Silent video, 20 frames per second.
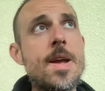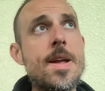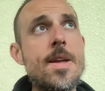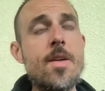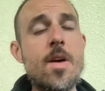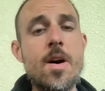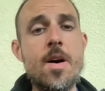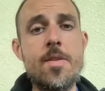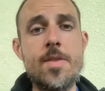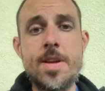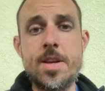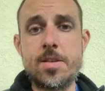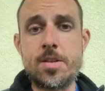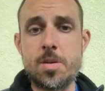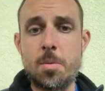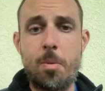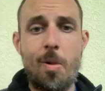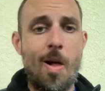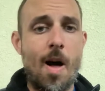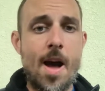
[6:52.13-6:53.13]
the
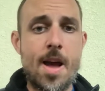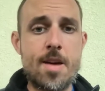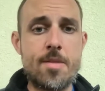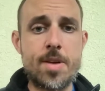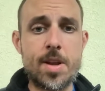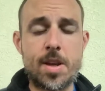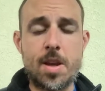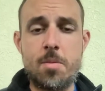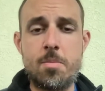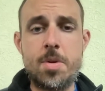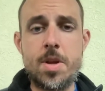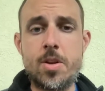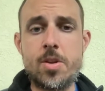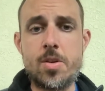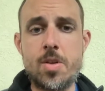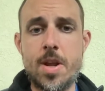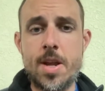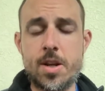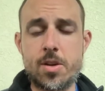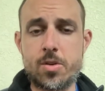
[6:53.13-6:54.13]
supply of it can be
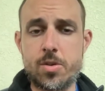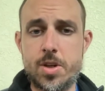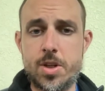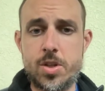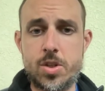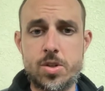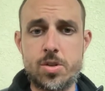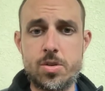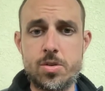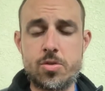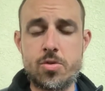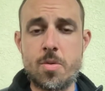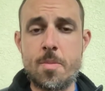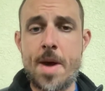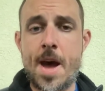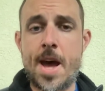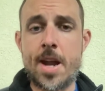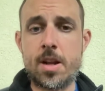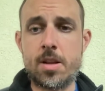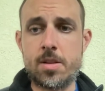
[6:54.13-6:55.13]
increased
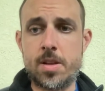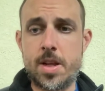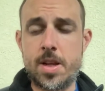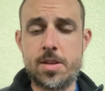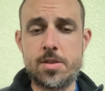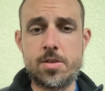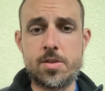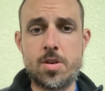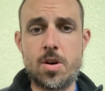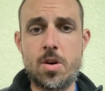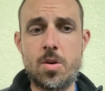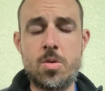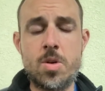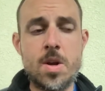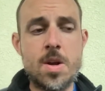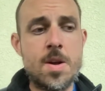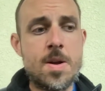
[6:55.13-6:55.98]
dramatically, and so